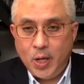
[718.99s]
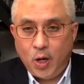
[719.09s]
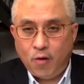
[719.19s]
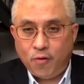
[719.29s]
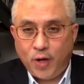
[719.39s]

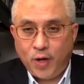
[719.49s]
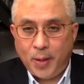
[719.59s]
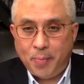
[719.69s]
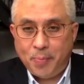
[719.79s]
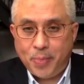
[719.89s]
of
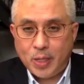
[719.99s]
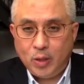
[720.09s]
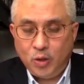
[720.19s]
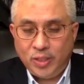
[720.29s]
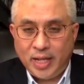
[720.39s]

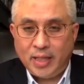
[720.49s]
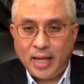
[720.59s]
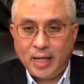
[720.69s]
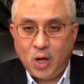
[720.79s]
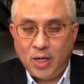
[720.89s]
using
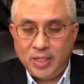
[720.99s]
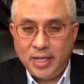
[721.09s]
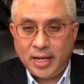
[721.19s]
technology